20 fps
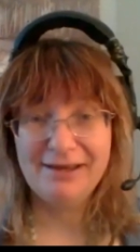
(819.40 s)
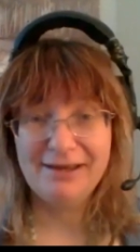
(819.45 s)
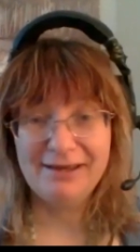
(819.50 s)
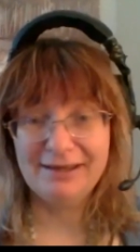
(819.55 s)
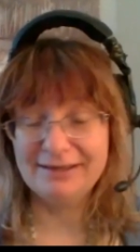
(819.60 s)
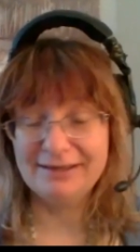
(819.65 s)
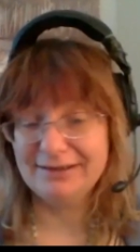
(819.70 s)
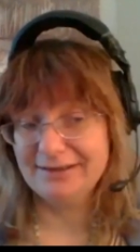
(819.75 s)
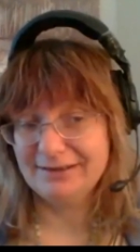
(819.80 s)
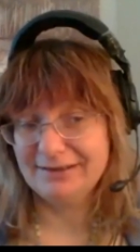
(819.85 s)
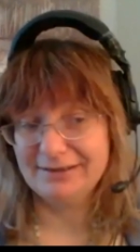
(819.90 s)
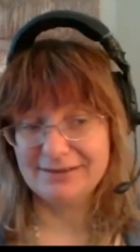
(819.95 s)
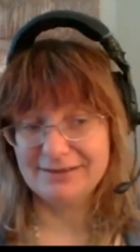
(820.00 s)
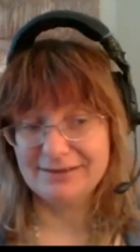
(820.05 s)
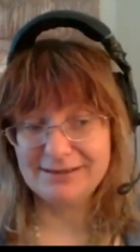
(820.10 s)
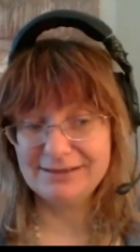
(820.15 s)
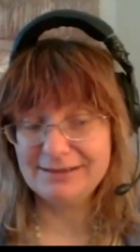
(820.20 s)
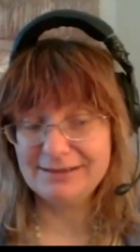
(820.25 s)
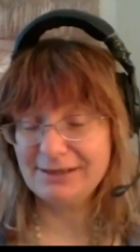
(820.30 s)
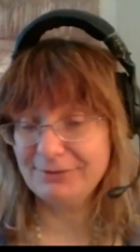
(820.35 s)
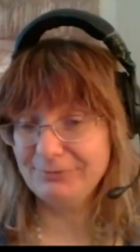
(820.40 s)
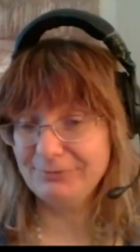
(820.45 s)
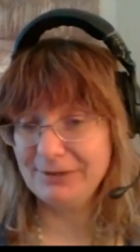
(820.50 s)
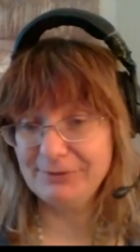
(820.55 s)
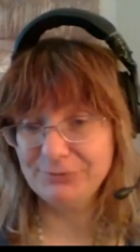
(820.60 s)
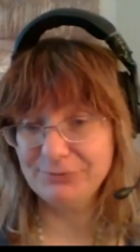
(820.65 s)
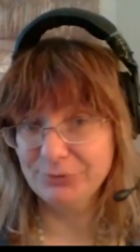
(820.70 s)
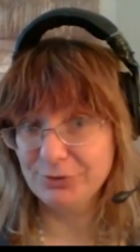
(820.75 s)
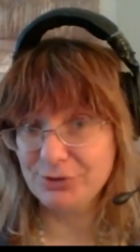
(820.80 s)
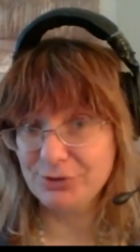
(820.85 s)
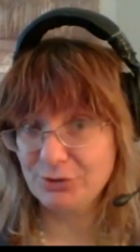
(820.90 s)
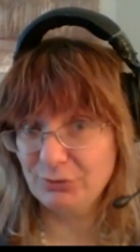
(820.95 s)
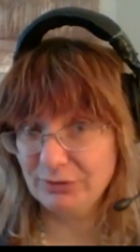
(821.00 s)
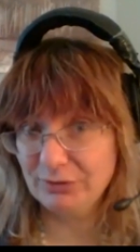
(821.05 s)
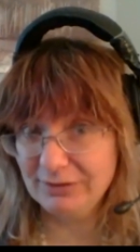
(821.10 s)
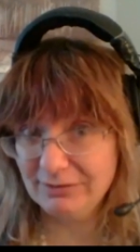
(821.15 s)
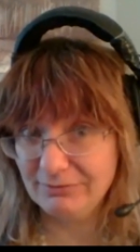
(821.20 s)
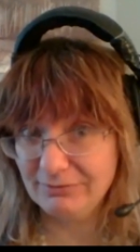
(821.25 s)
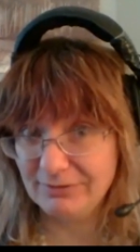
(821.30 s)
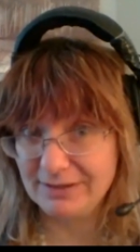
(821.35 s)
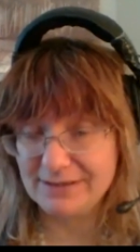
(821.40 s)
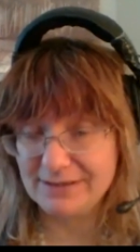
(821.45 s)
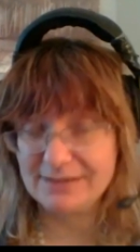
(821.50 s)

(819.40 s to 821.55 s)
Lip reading: And CCR5 not the only one.